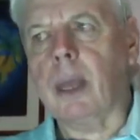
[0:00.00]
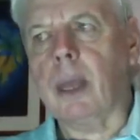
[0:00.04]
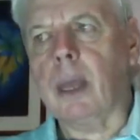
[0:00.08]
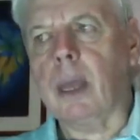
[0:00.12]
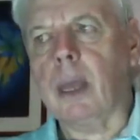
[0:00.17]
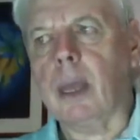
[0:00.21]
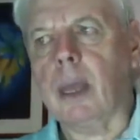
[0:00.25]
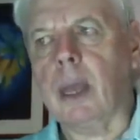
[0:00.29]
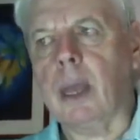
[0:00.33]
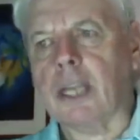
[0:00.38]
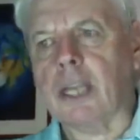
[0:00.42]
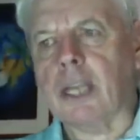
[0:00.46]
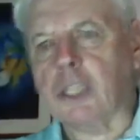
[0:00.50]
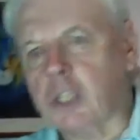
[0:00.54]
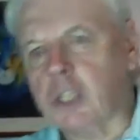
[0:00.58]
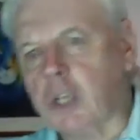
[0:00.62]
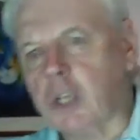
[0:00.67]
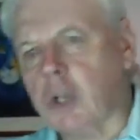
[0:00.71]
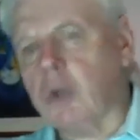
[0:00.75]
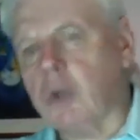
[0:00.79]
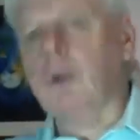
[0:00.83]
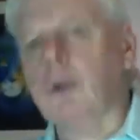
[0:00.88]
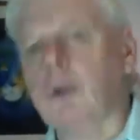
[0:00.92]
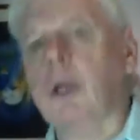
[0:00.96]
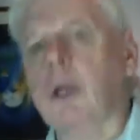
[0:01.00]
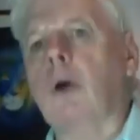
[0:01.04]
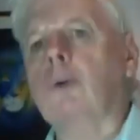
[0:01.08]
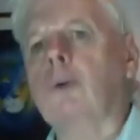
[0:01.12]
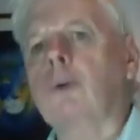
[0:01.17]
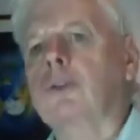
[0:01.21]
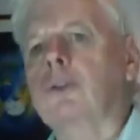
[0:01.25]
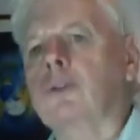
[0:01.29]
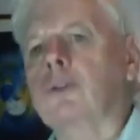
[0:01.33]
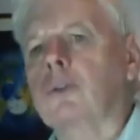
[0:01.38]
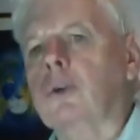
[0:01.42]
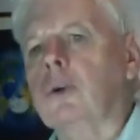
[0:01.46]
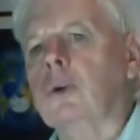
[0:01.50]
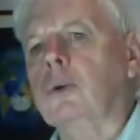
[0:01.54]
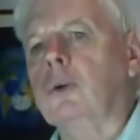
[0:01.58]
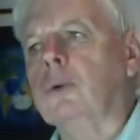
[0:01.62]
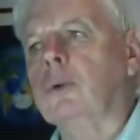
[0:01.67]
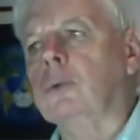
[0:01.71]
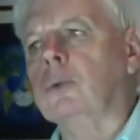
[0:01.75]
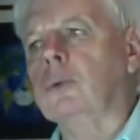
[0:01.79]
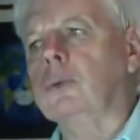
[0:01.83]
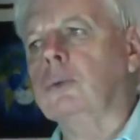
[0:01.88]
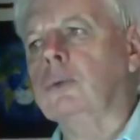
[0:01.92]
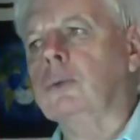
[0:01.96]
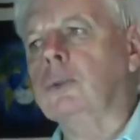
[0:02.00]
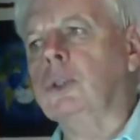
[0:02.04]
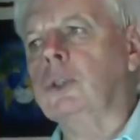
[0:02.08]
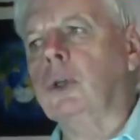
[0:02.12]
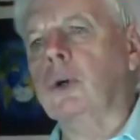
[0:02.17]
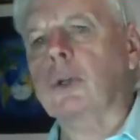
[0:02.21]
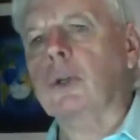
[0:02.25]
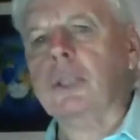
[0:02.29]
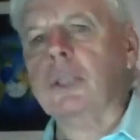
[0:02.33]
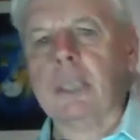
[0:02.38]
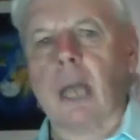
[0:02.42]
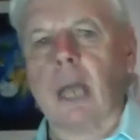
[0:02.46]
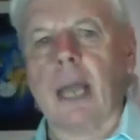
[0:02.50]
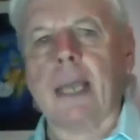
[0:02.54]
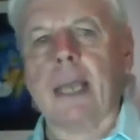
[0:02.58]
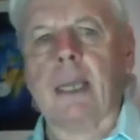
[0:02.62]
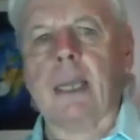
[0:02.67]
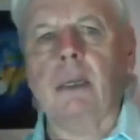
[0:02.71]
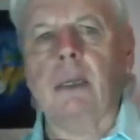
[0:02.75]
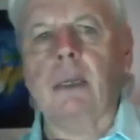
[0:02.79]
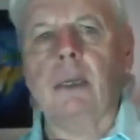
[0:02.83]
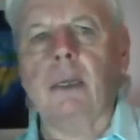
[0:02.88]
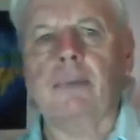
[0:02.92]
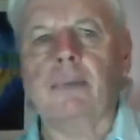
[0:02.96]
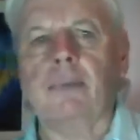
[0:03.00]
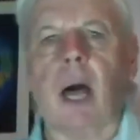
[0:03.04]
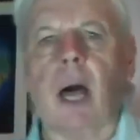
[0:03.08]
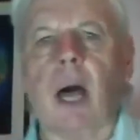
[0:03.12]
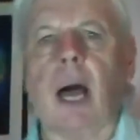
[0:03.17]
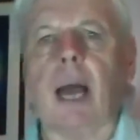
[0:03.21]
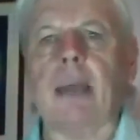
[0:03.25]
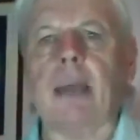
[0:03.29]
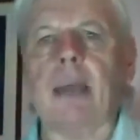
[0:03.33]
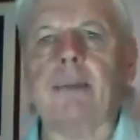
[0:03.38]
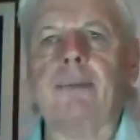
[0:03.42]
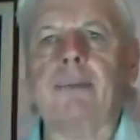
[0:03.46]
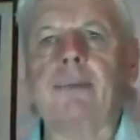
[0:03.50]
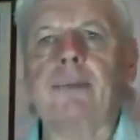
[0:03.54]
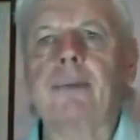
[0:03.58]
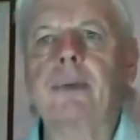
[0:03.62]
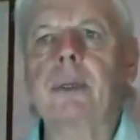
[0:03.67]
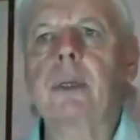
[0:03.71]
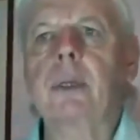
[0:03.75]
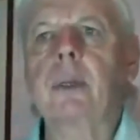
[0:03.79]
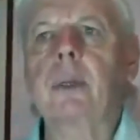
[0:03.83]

as you go through your cycle of life,